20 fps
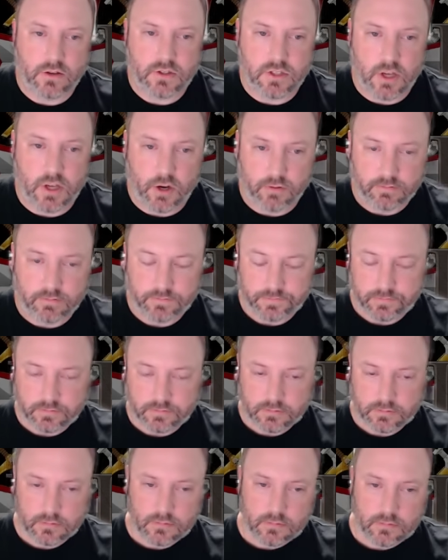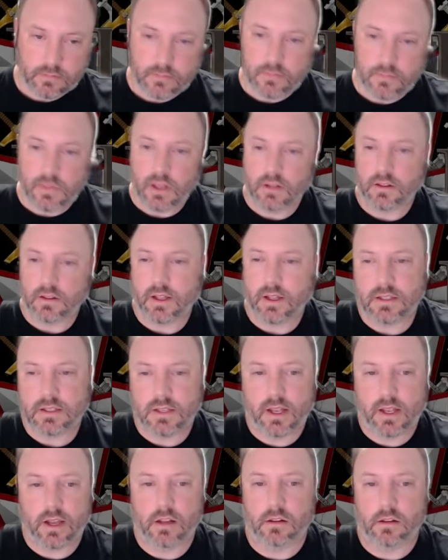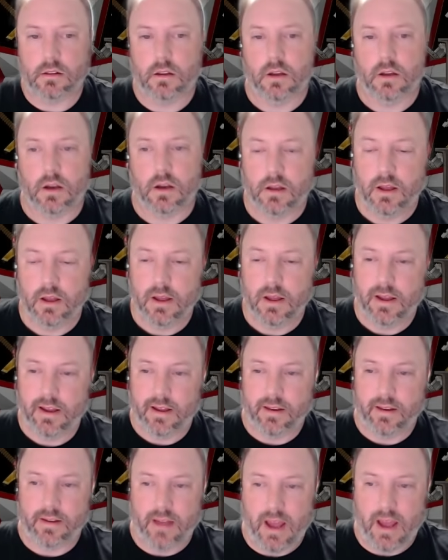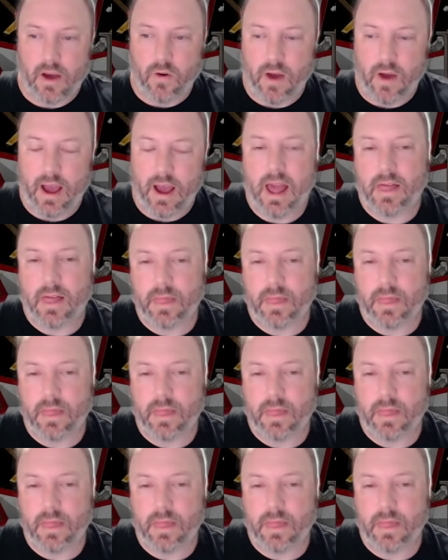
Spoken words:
So let's take a look now at